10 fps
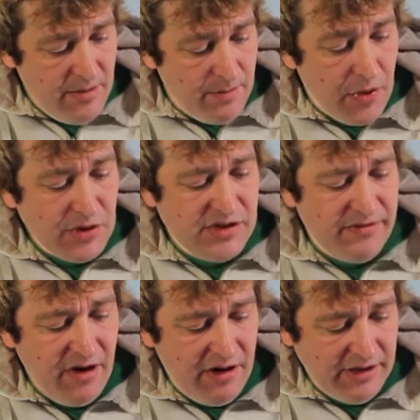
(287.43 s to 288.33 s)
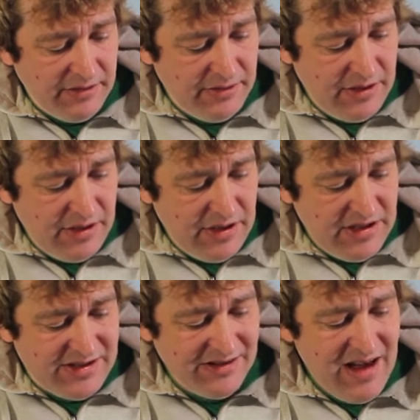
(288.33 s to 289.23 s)
persevering,
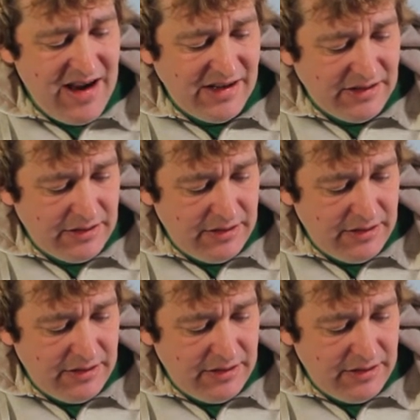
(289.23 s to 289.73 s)
delight,